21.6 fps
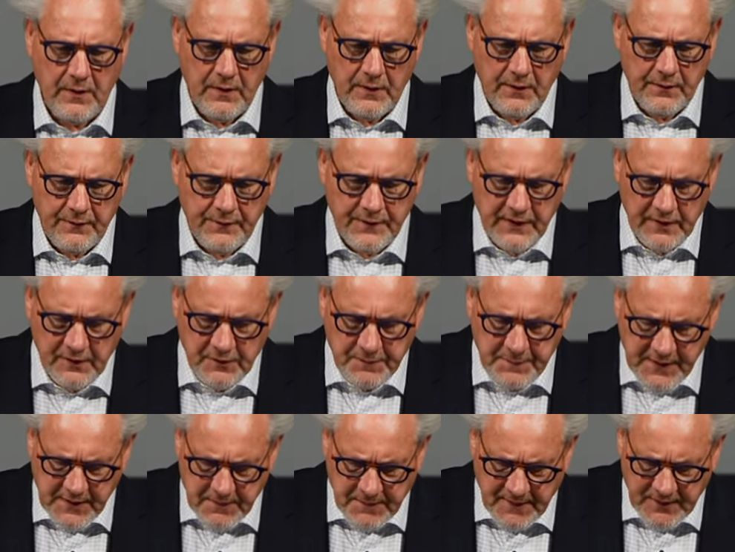We can
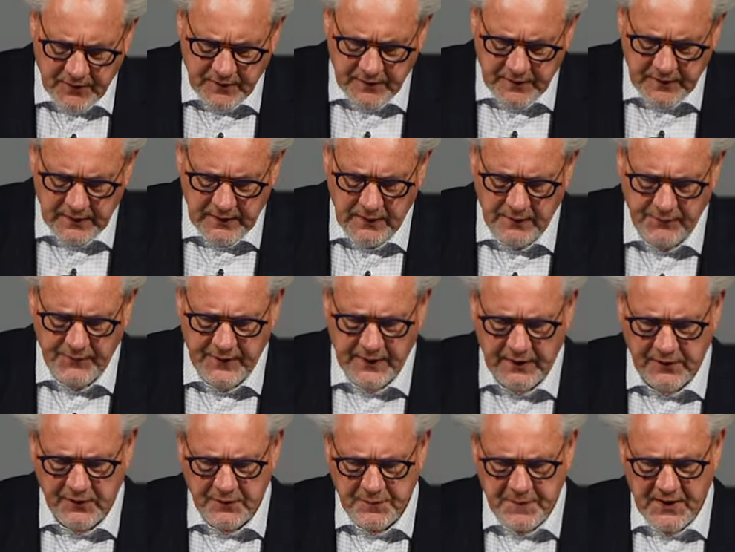speak about sin, we
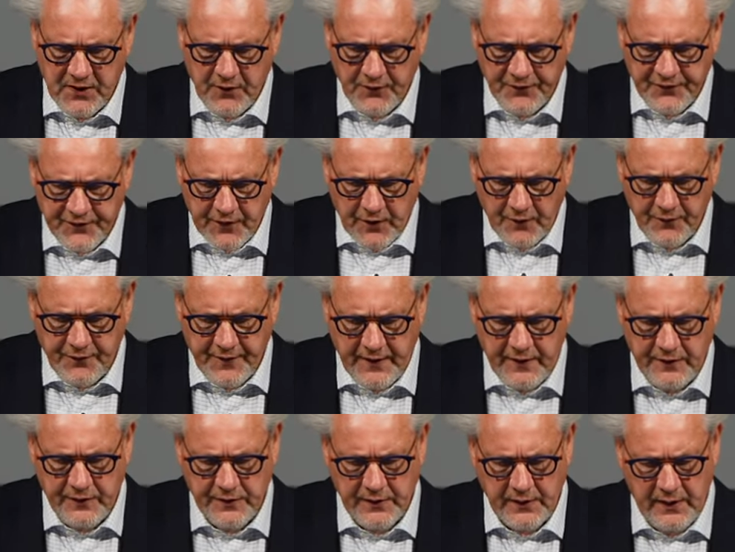can speak of
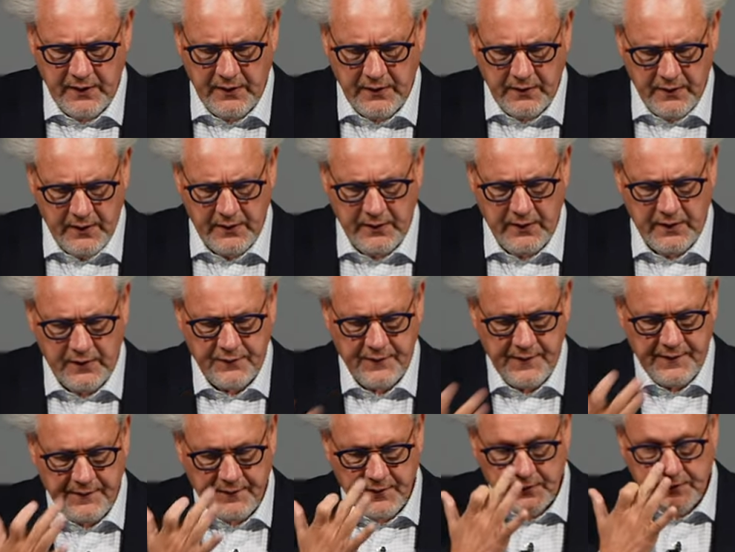salvation, and as we
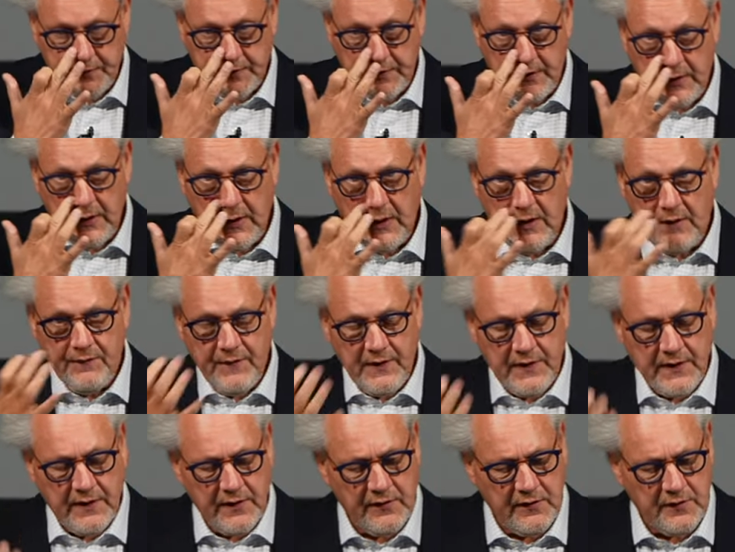will see, we
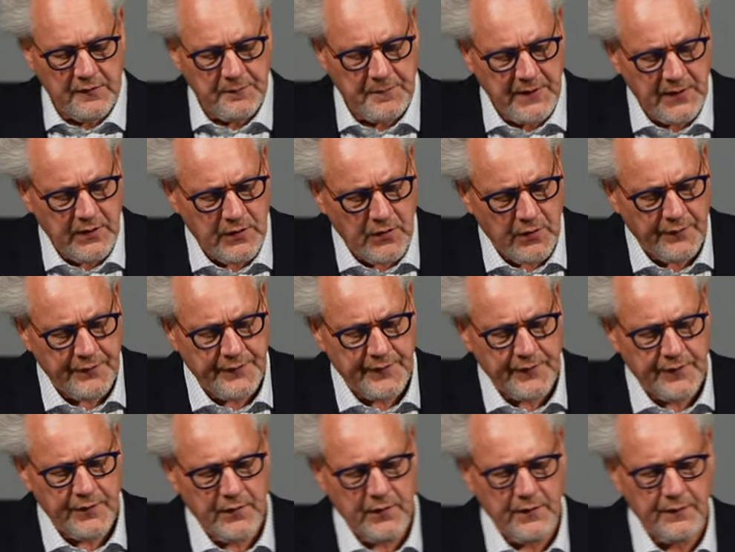can speak of
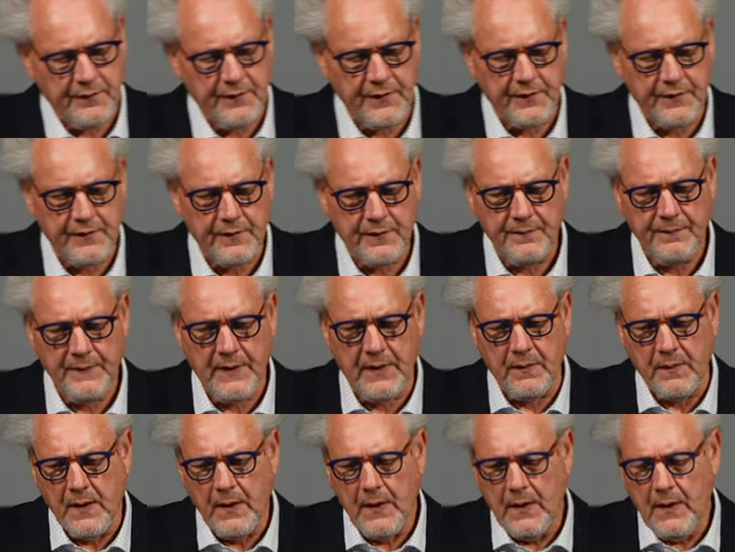service. Now,
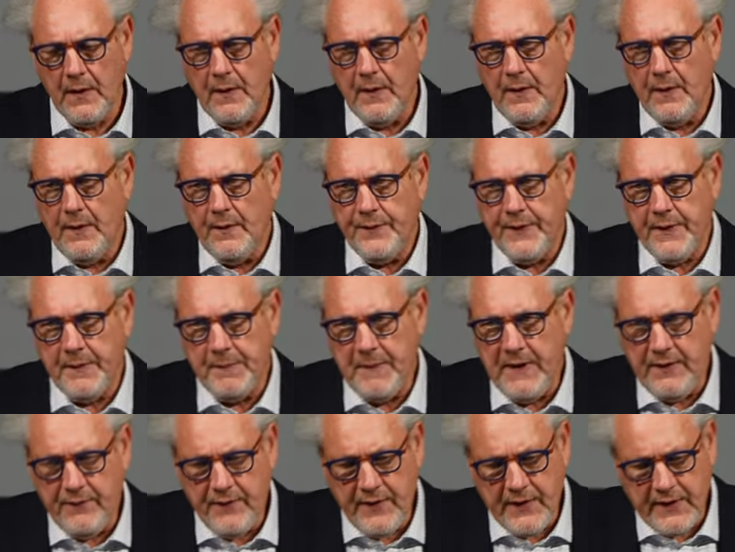that
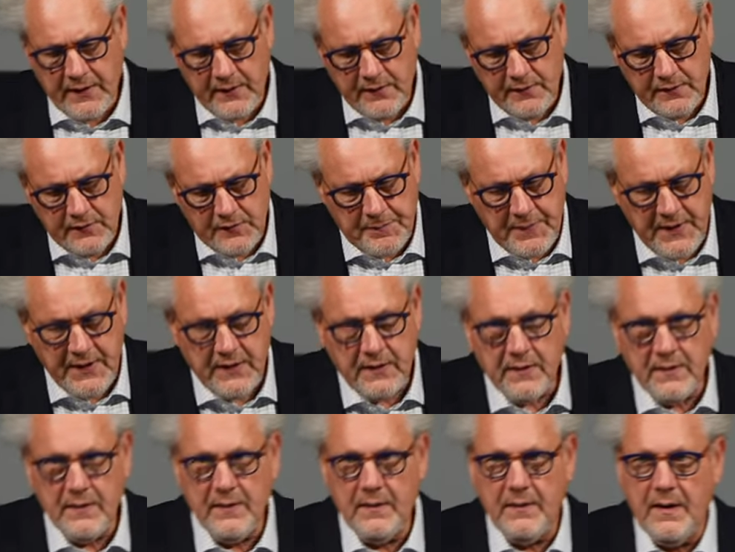means we can speak
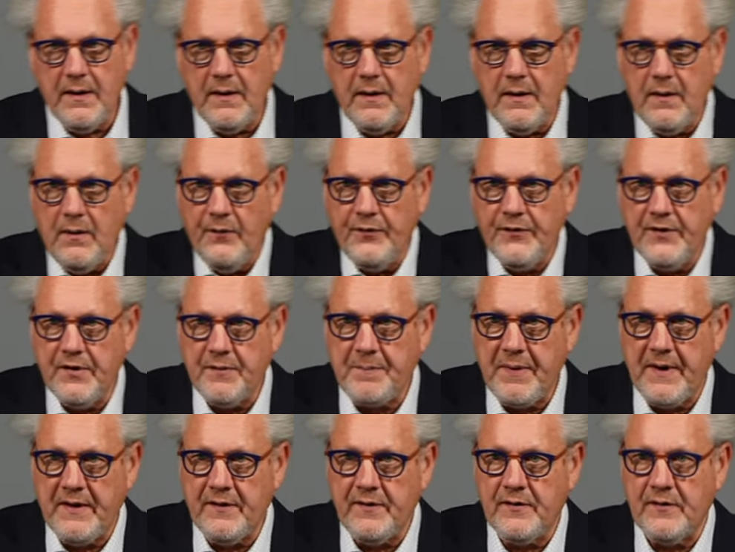on this
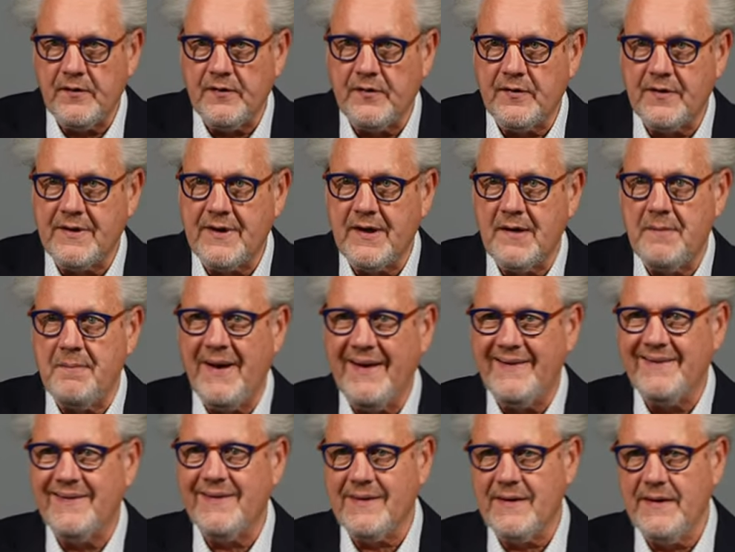passage
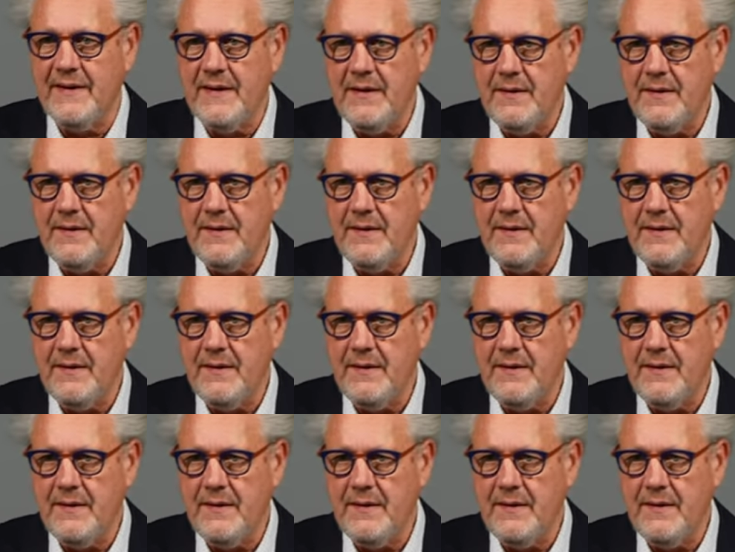grammatically.